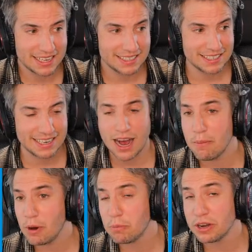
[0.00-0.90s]
So
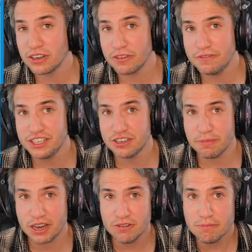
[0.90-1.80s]
I'm opening the VG
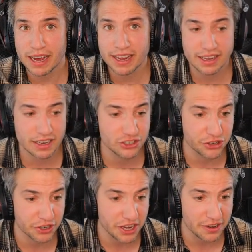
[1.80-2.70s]
menu by hitting
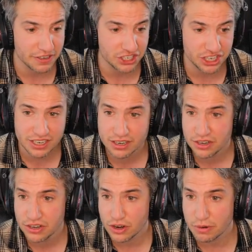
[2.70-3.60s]
shortcut VG,
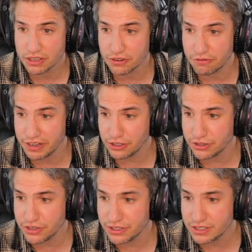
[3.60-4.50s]
going to the
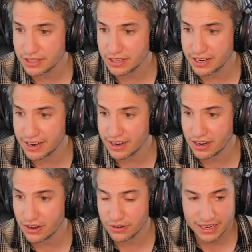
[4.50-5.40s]
filters,
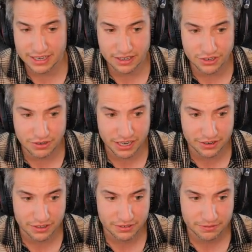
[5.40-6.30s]
clicking on edit new
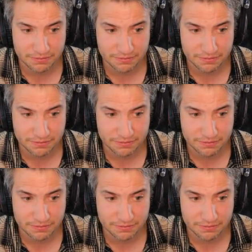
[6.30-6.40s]
here.